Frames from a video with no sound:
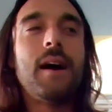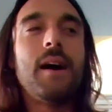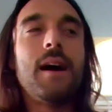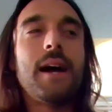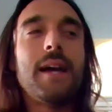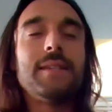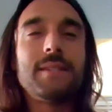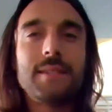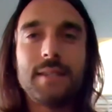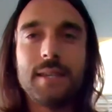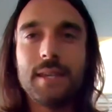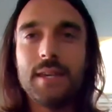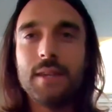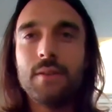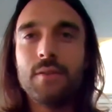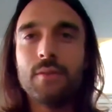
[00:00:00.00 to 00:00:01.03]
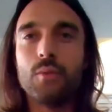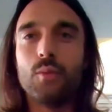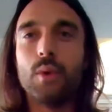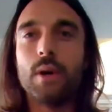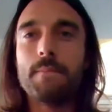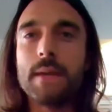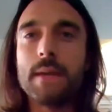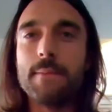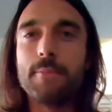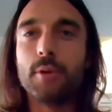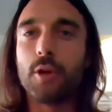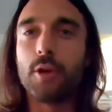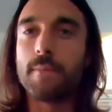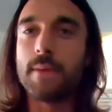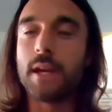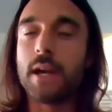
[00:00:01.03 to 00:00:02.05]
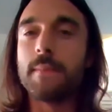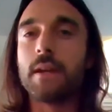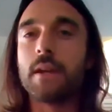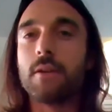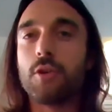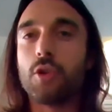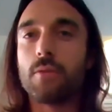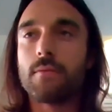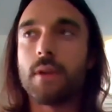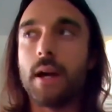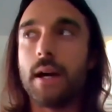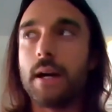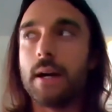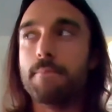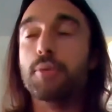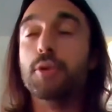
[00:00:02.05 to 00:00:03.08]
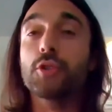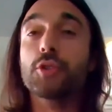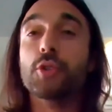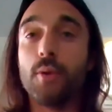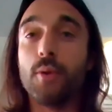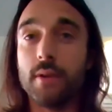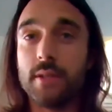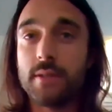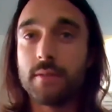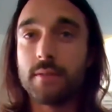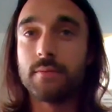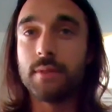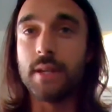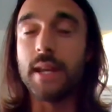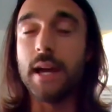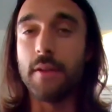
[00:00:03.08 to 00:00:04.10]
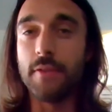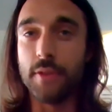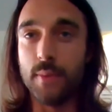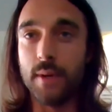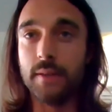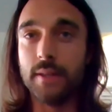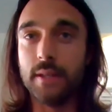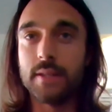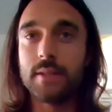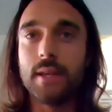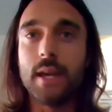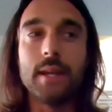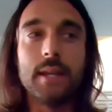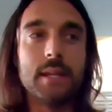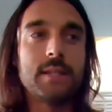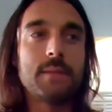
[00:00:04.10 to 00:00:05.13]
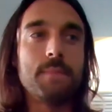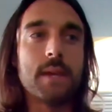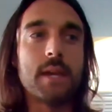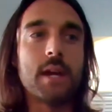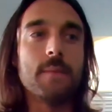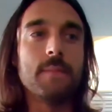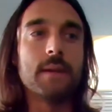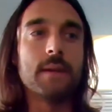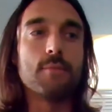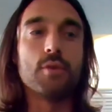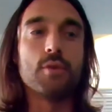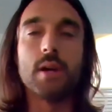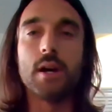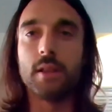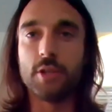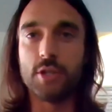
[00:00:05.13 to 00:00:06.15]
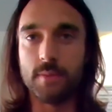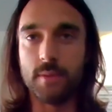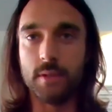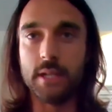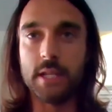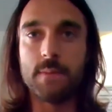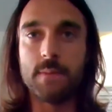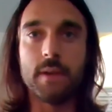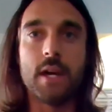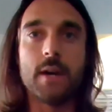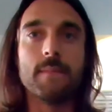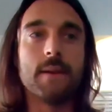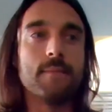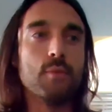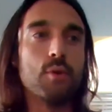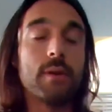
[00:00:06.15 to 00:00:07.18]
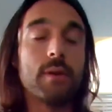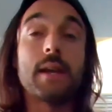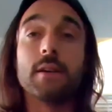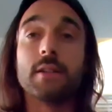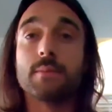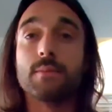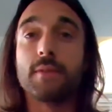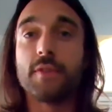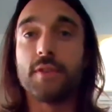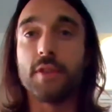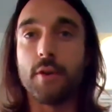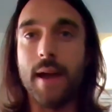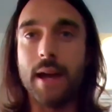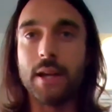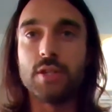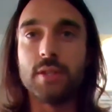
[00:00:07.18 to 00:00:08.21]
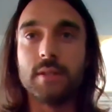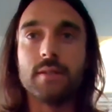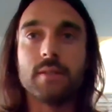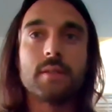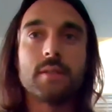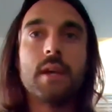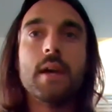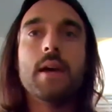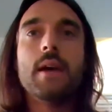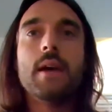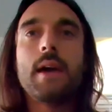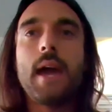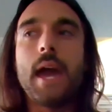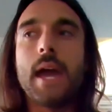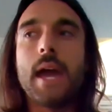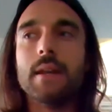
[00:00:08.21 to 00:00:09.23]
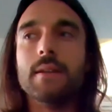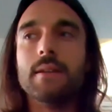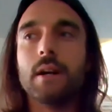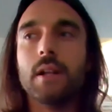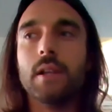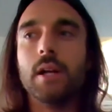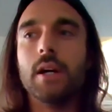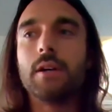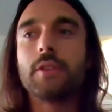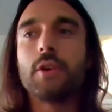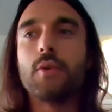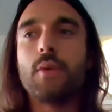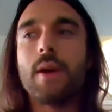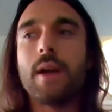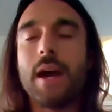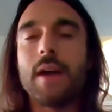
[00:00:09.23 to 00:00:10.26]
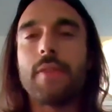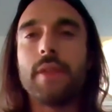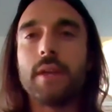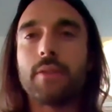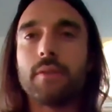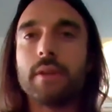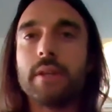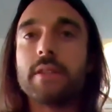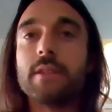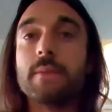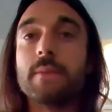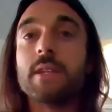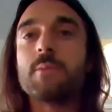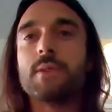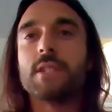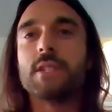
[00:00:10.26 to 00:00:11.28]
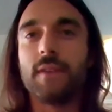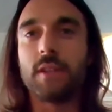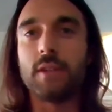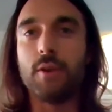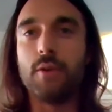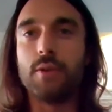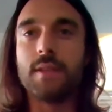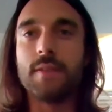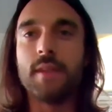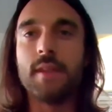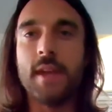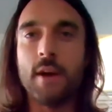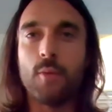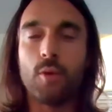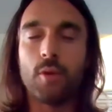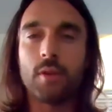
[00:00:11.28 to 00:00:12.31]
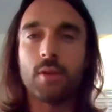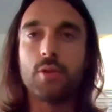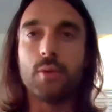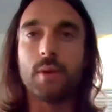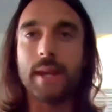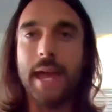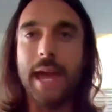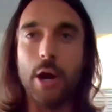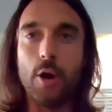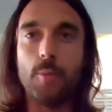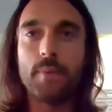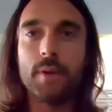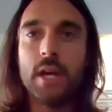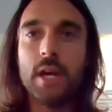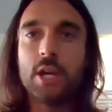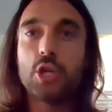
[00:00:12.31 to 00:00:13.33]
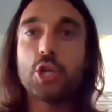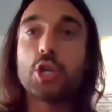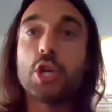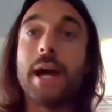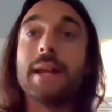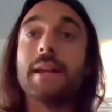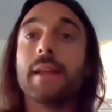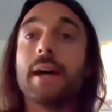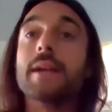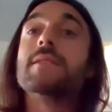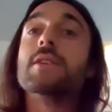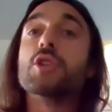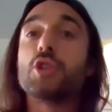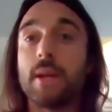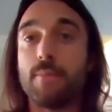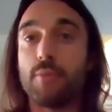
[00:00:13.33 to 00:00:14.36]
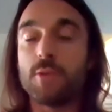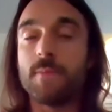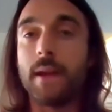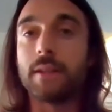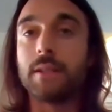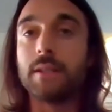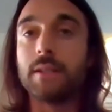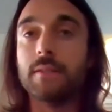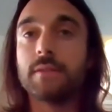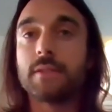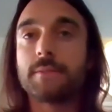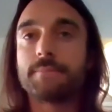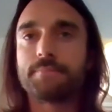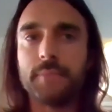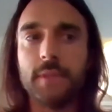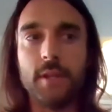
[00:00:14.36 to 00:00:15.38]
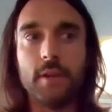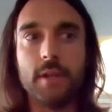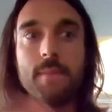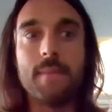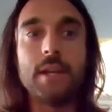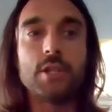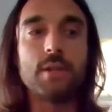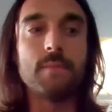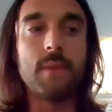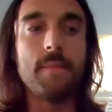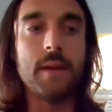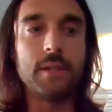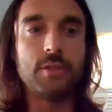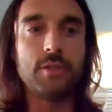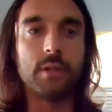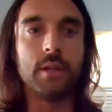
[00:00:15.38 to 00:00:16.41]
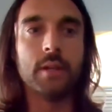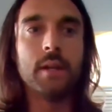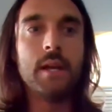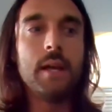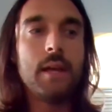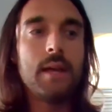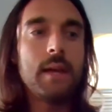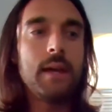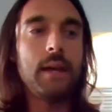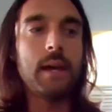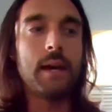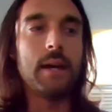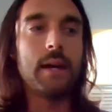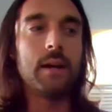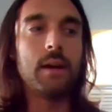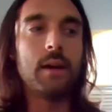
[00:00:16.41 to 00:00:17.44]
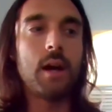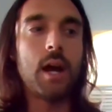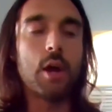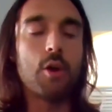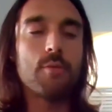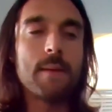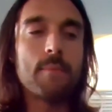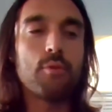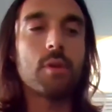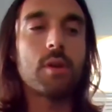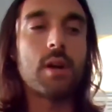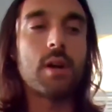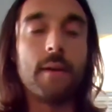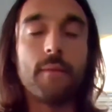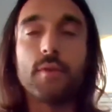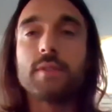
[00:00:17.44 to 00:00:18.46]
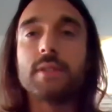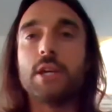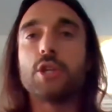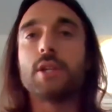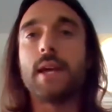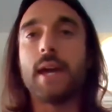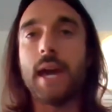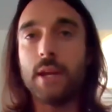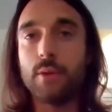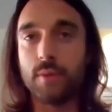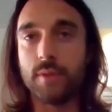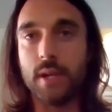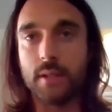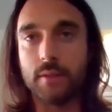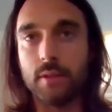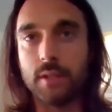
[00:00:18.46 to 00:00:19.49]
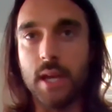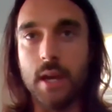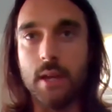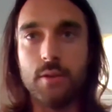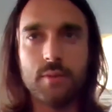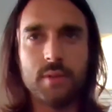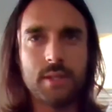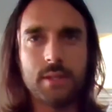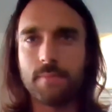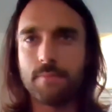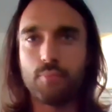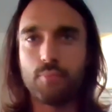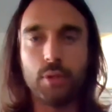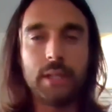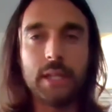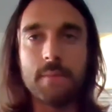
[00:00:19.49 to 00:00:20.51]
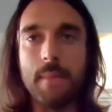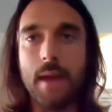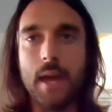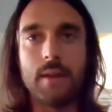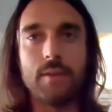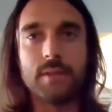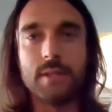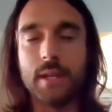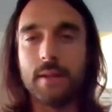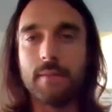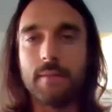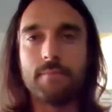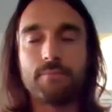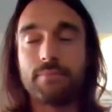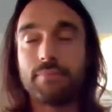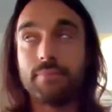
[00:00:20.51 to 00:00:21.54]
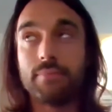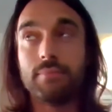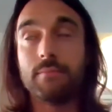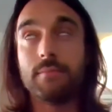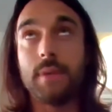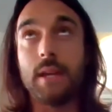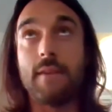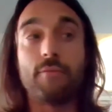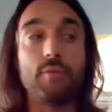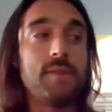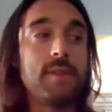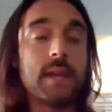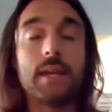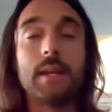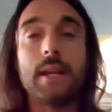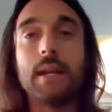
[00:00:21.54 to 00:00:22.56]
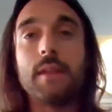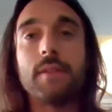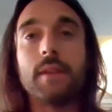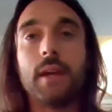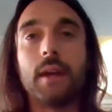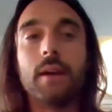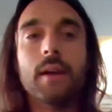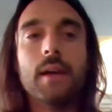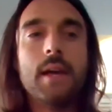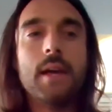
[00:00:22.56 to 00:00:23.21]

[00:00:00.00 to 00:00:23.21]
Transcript: I see what people are becoming uh, pulled towards in health and wellness, and it's becoming more knowledgeable. It's becoming more accountable for their actions. And along the way, I think there need to be specific nodes in the network who can help shine lights and shed perspectives. You know, you mentioned my mentor. Uh, I remember a conversation I had with Doctor Ted, who is a brilliant man who's done everything and anything.